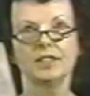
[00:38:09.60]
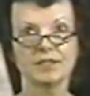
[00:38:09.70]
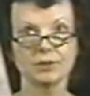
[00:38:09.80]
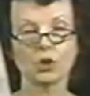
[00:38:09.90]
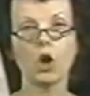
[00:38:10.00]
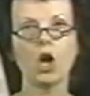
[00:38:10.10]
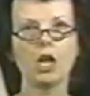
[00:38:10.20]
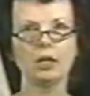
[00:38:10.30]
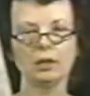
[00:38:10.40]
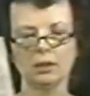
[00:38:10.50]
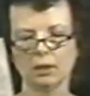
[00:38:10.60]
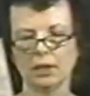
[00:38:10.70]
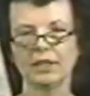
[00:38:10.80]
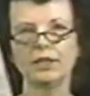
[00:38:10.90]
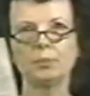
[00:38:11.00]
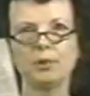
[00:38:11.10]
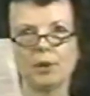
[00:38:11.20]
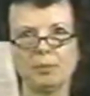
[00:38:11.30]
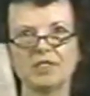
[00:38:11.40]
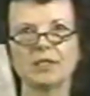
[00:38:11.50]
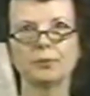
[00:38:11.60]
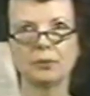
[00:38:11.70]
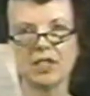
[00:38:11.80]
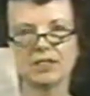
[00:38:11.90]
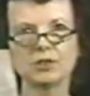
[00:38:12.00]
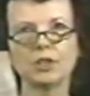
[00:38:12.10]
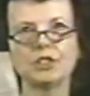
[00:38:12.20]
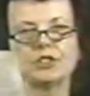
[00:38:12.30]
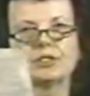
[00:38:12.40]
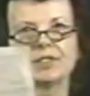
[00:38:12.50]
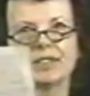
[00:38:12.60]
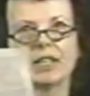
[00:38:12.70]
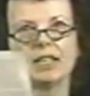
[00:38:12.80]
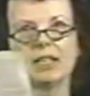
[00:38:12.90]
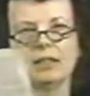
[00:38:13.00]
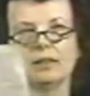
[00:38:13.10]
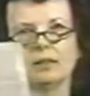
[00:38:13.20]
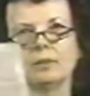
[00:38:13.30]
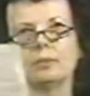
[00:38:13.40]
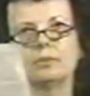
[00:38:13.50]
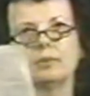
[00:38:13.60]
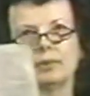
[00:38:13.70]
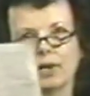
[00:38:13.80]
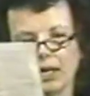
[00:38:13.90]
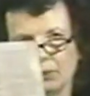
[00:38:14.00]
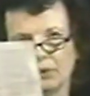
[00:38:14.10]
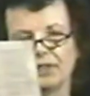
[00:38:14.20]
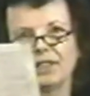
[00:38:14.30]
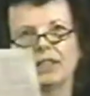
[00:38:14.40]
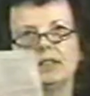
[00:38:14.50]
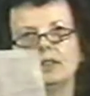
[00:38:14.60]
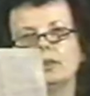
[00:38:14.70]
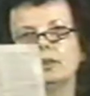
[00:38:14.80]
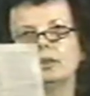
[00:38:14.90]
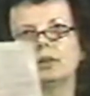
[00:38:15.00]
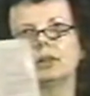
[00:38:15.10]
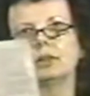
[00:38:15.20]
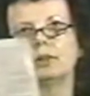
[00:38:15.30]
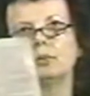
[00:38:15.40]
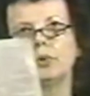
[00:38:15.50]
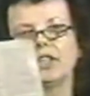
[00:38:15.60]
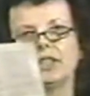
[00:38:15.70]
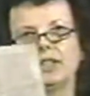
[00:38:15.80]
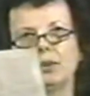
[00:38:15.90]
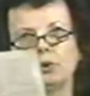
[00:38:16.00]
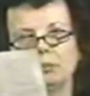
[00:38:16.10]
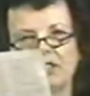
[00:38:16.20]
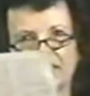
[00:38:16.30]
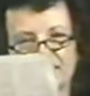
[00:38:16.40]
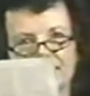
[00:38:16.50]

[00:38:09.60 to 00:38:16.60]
This is all in the purpose of research to study, I would think, whether they will be